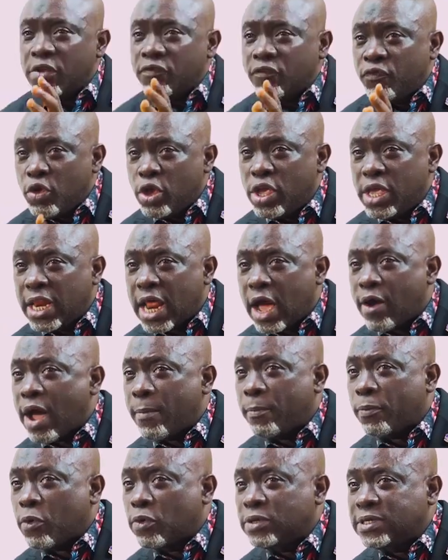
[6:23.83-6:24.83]
reviewing
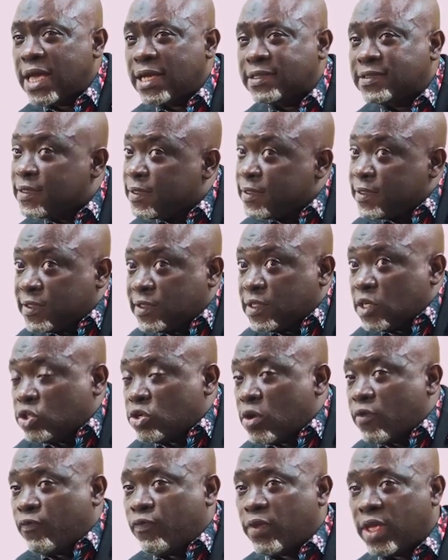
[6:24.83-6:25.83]
our project
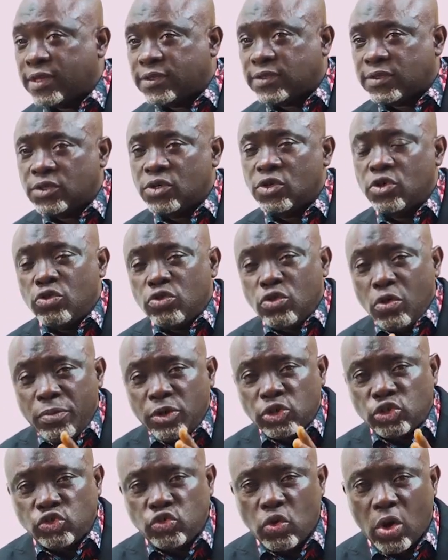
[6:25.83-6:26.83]
initiation phase to
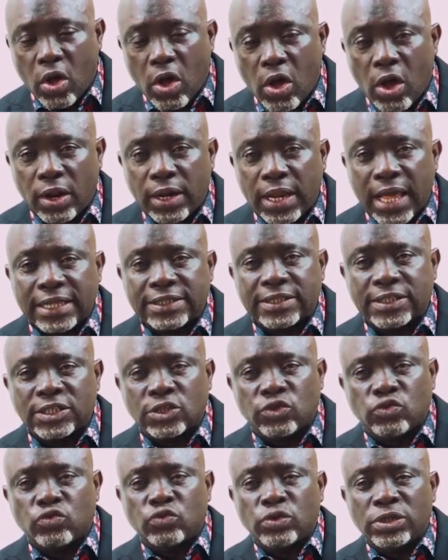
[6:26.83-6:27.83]
be sure that
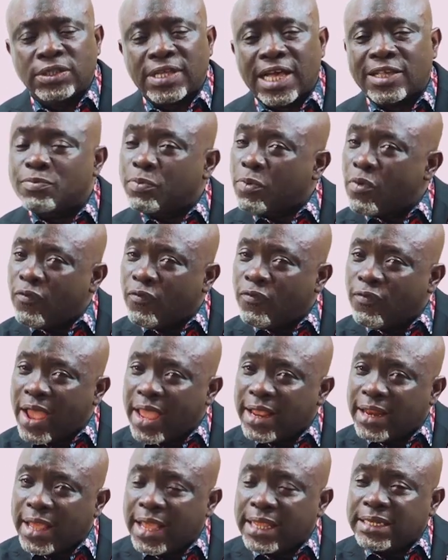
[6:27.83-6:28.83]
it has
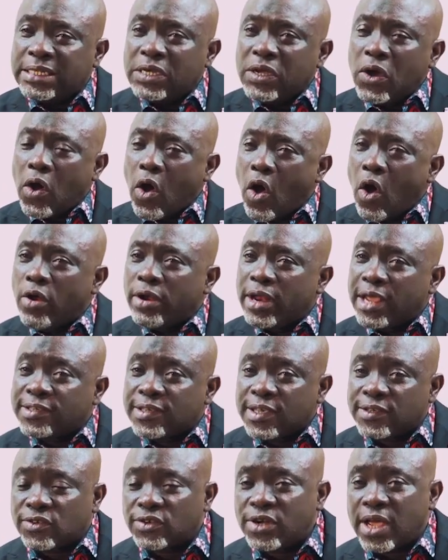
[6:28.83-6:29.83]
provided all
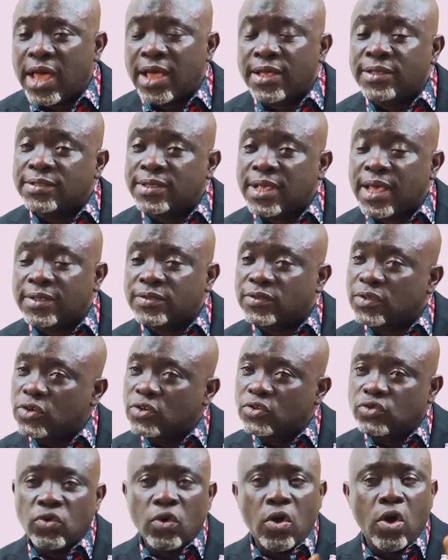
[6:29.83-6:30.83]
necessary answers to